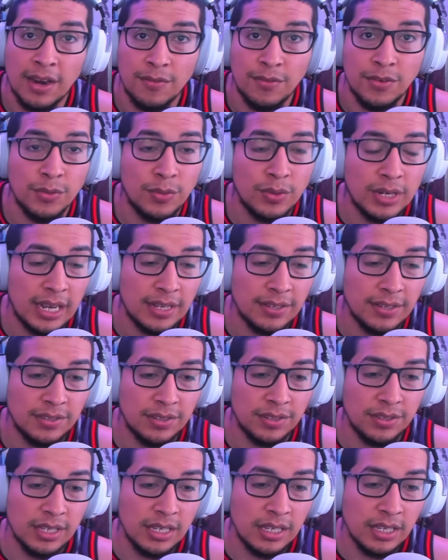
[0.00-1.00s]
everyone has
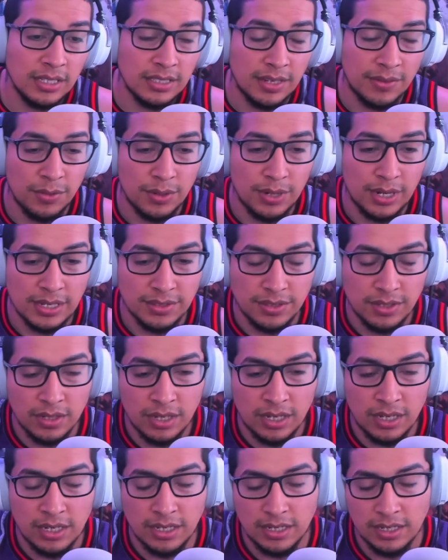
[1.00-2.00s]
their things. Everyone has their,
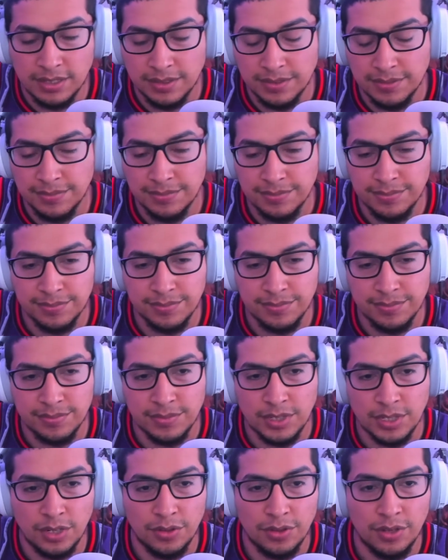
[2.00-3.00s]

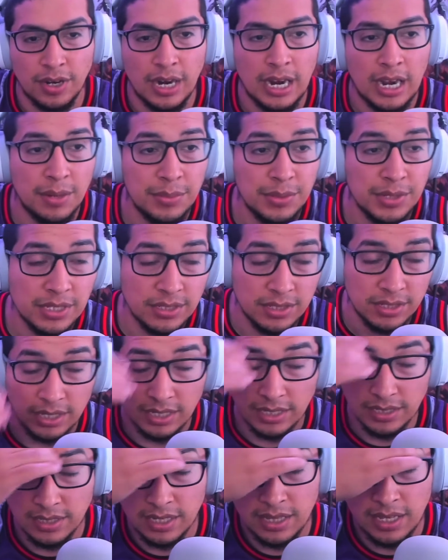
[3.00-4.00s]
you know, their hobbies, the
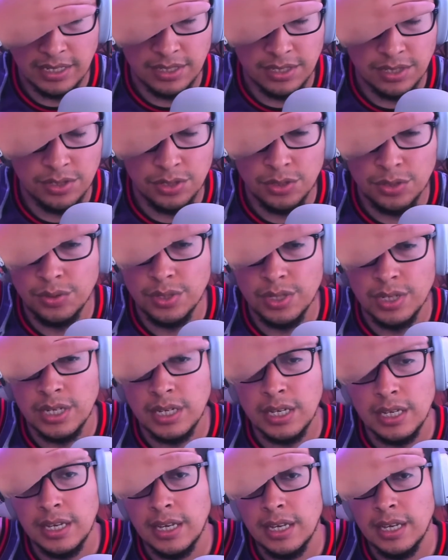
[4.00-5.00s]
things they like to do.
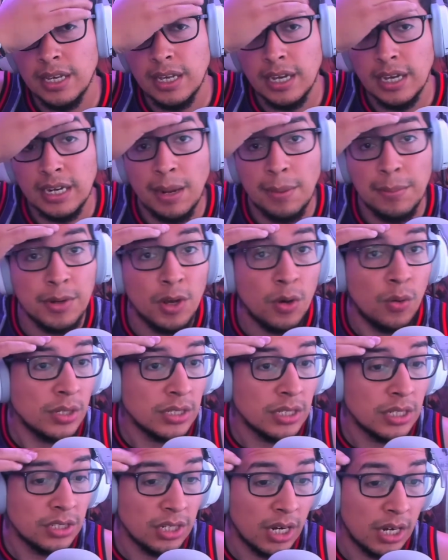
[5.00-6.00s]
And I'm no
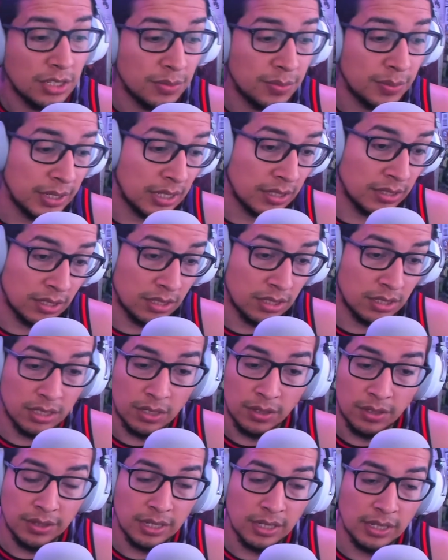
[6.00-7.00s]
one to judge because there's
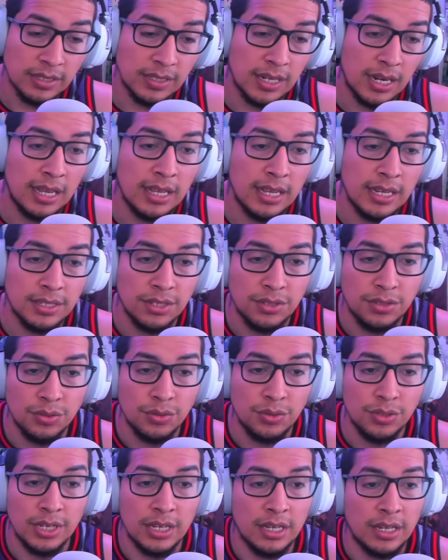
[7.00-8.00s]
certain things that I like to
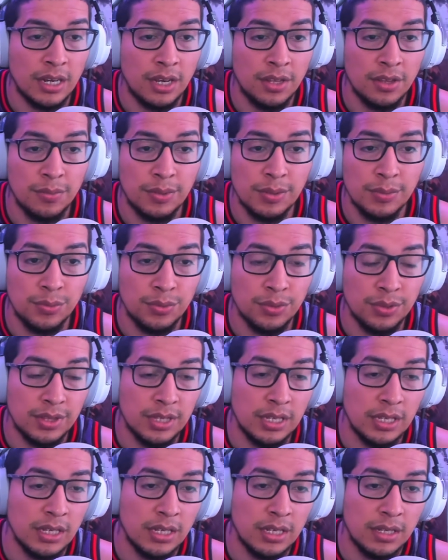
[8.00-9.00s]
do that other people
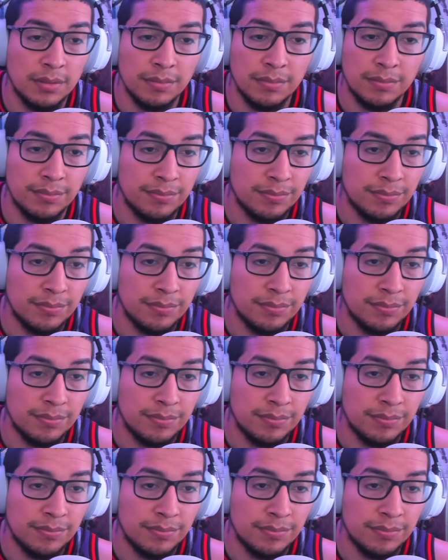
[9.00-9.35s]
would think